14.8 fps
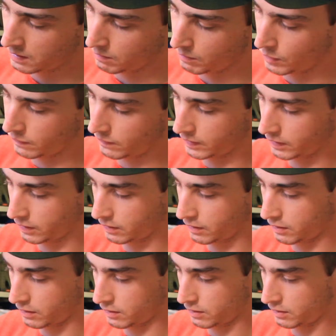moving
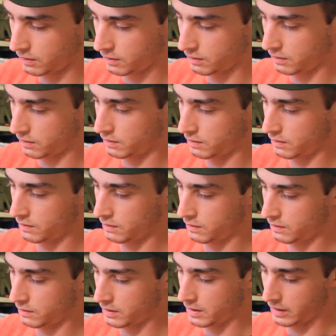across
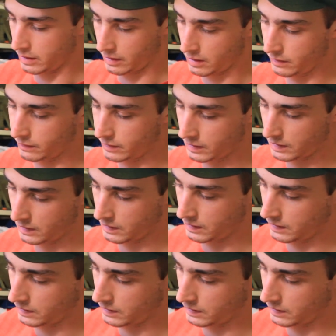and over.